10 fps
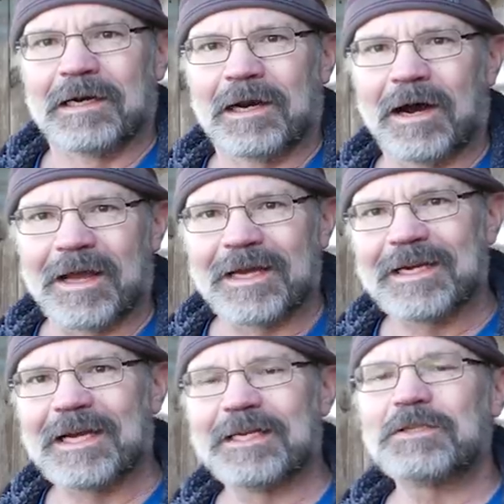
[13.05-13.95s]
Hi,
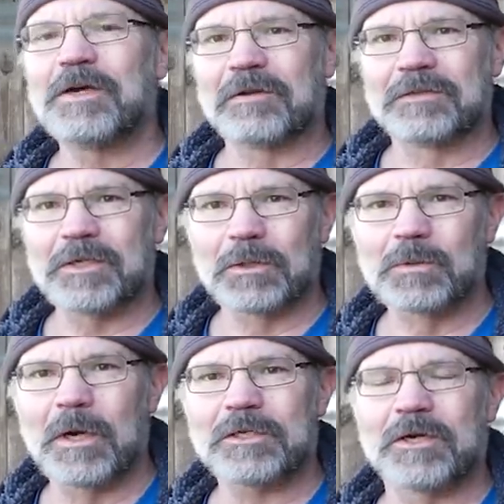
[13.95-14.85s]
it's Todd at Todd's
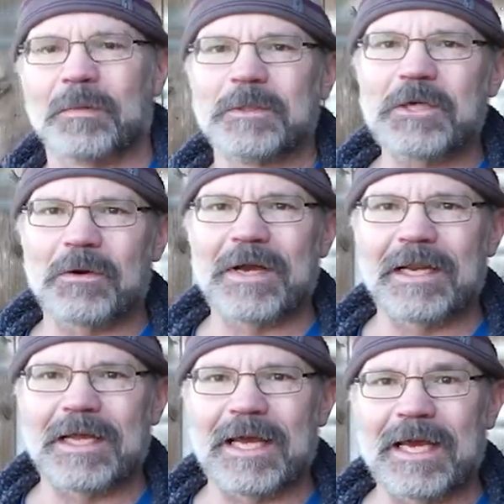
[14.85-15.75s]
Workshop and Todd
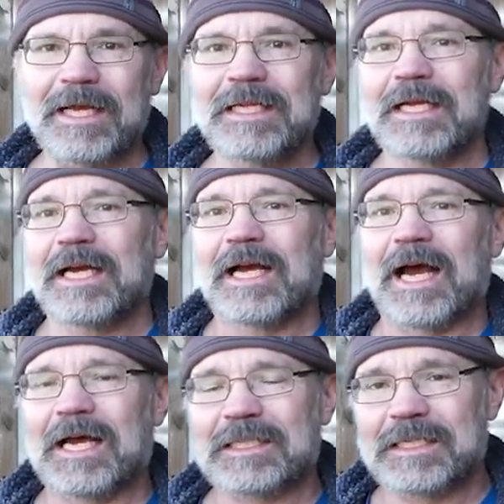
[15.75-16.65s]
Cutler here.
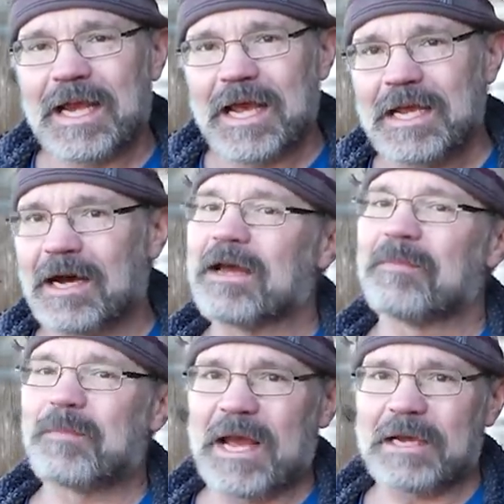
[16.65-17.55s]
And today I am
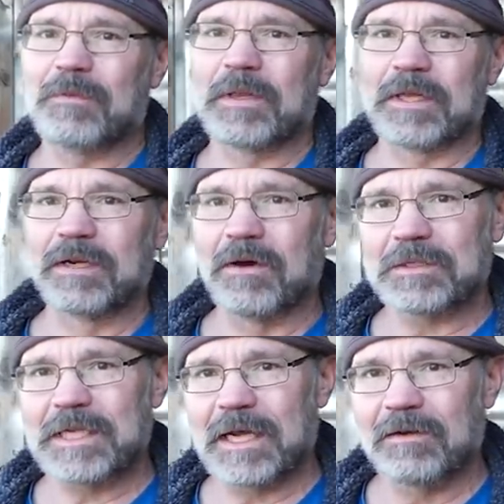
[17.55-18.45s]
back with the
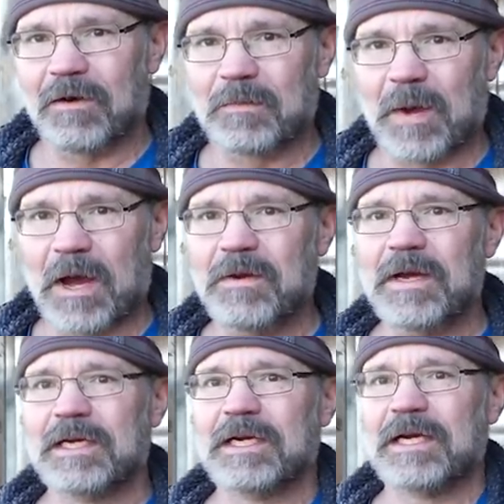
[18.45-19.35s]
Lockdown Longbow,
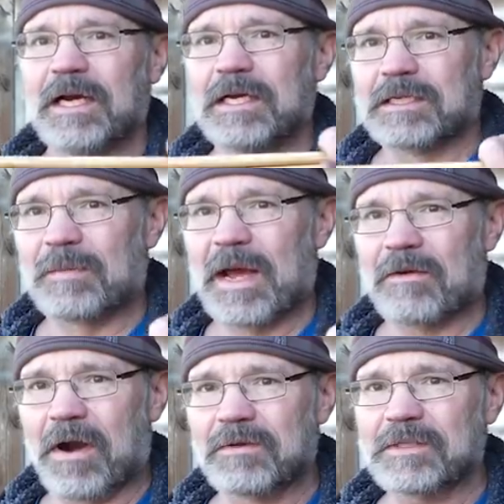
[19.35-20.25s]
some
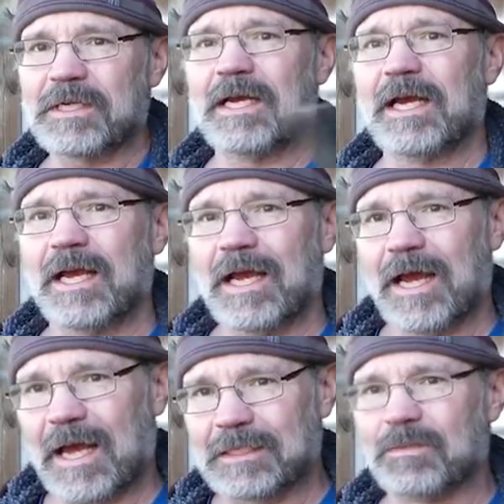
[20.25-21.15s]
arrows
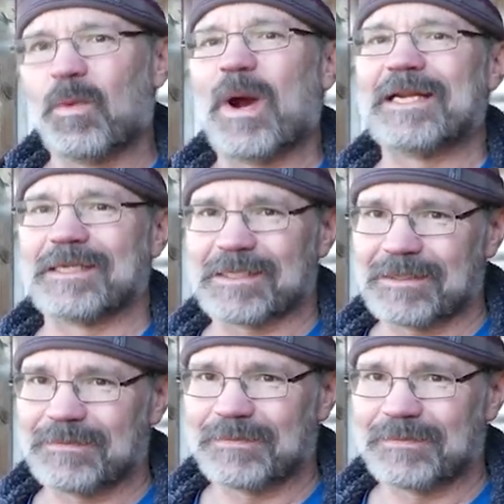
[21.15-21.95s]
and some waders.